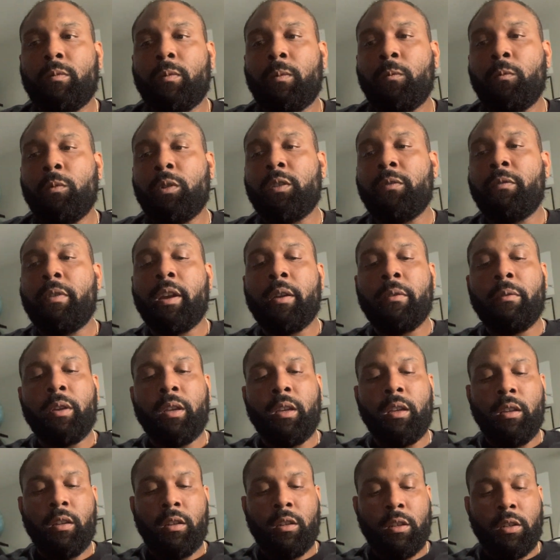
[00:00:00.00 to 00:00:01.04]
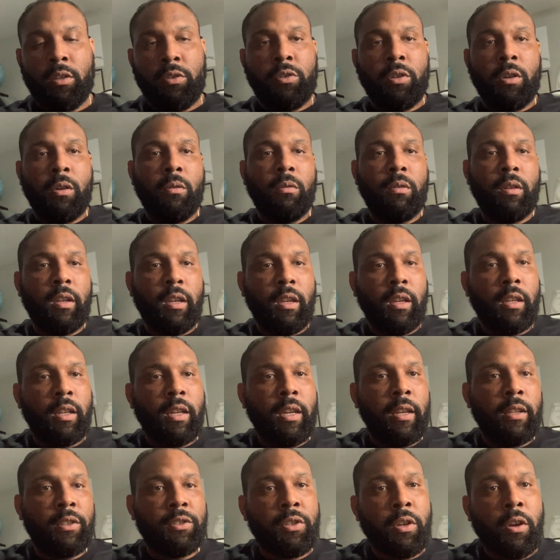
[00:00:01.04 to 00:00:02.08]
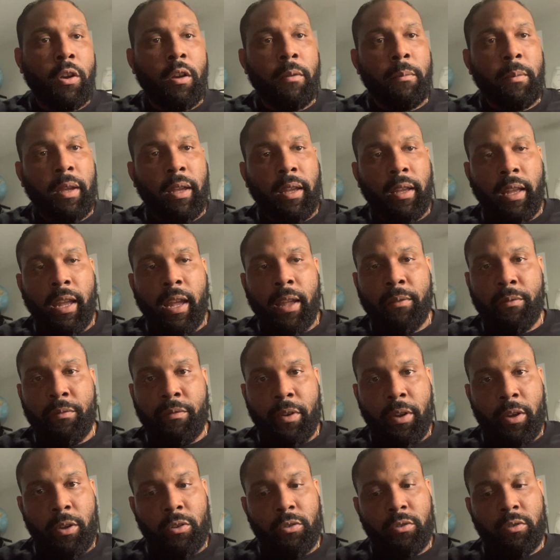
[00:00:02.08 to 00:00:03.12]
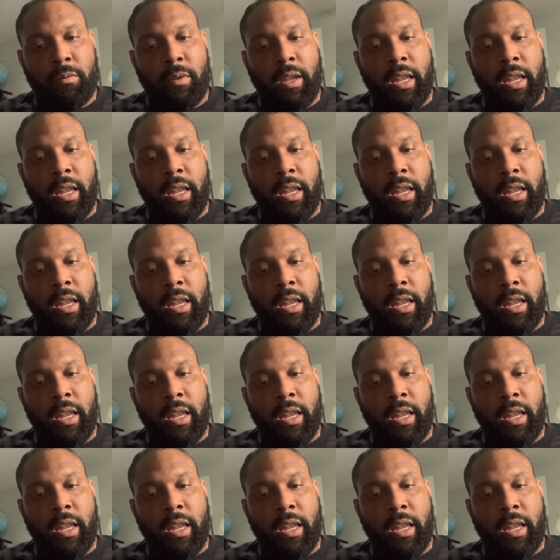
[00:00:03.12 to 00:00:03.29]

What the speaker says: was very cajoling and charming at first,